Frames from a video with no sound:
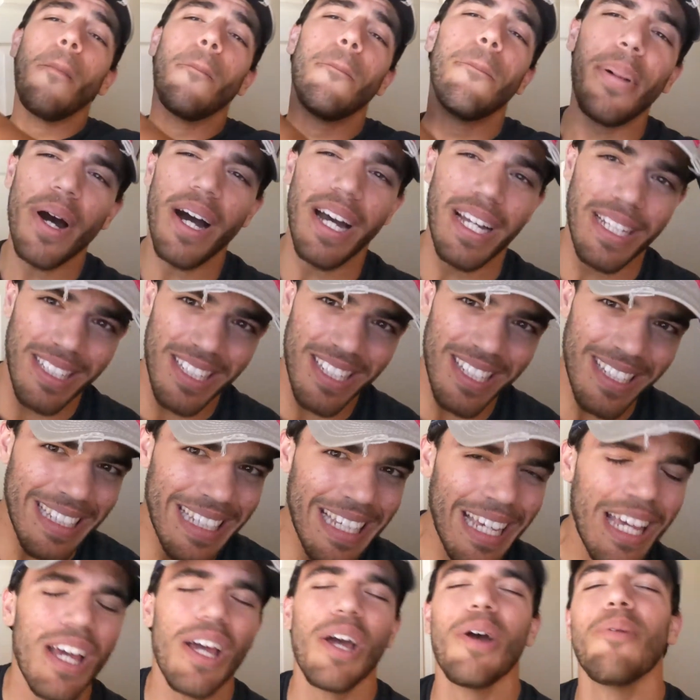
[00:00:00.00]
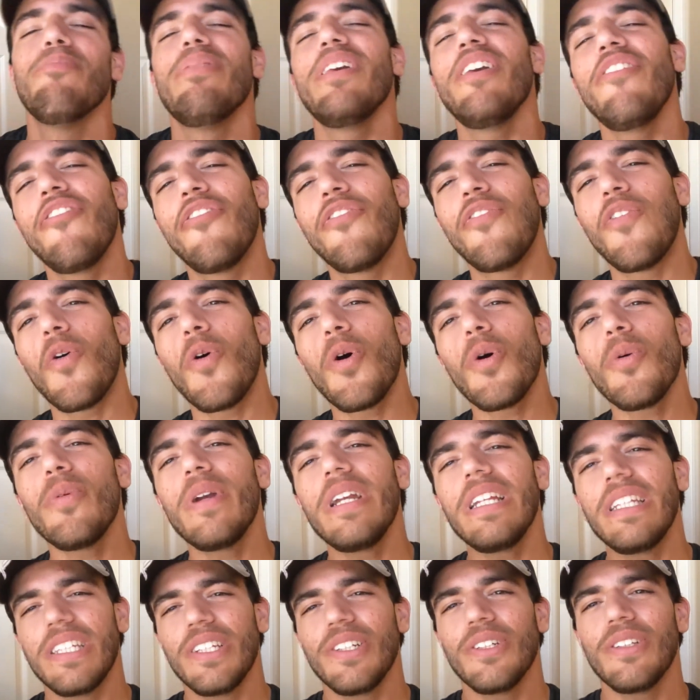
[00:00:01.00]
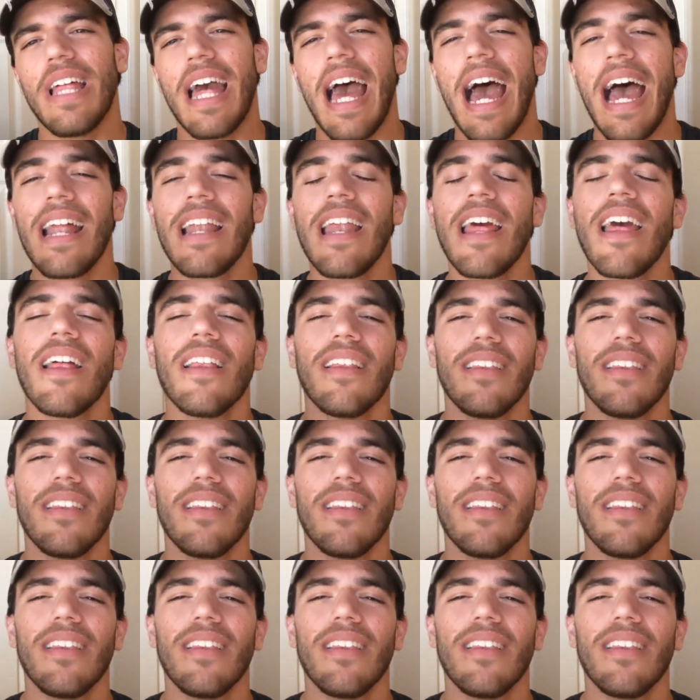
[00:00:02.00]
But before we do that,